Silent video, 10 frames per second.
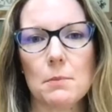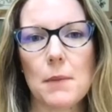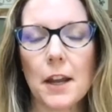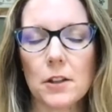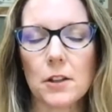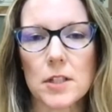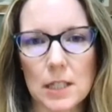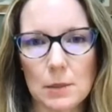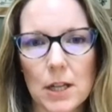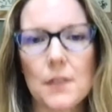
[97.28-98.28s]
macular
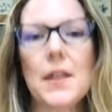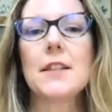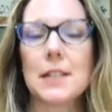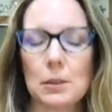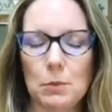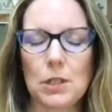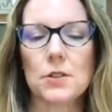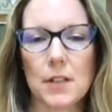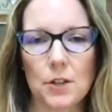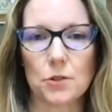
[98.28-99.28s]
edema. That's going to be your
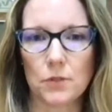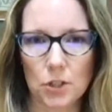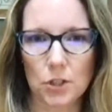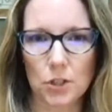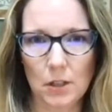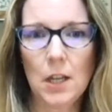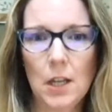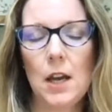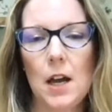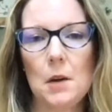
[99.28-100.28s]
central vision
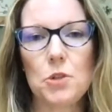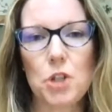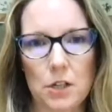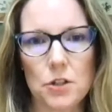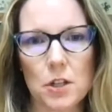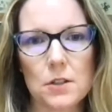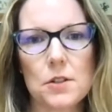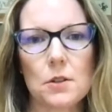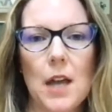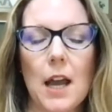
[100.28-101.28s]
changes.
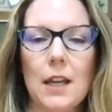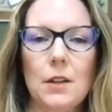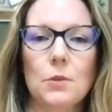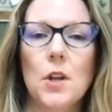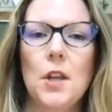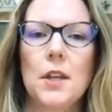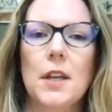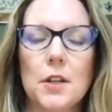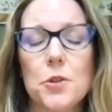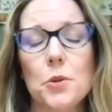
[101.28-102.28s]
So that can
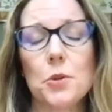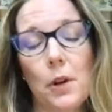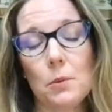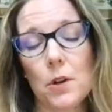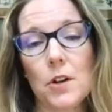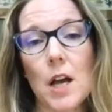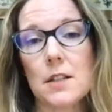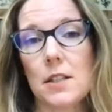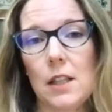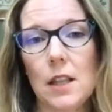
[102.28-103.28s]
get it to a point where you're not
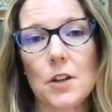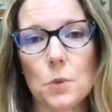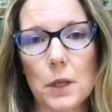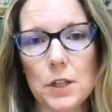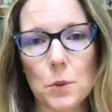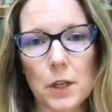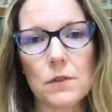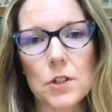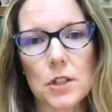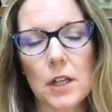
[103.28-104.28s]
seeing that 20/20
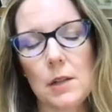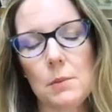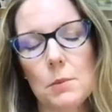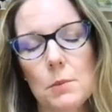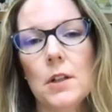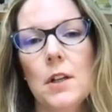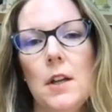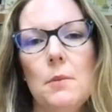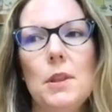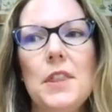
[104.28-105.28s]
vision anymore.
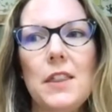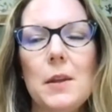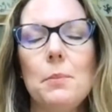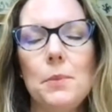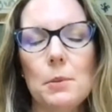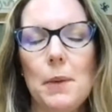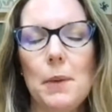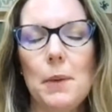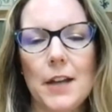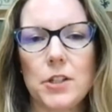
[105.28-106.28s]
But then the
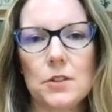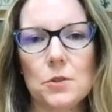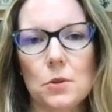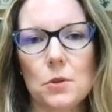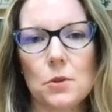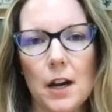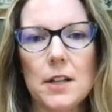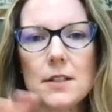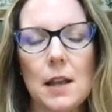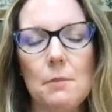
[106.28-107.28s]
patches or the
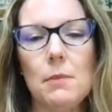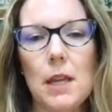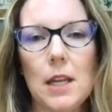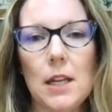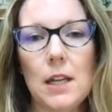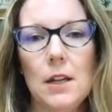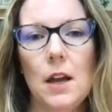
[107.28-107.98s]
areas that may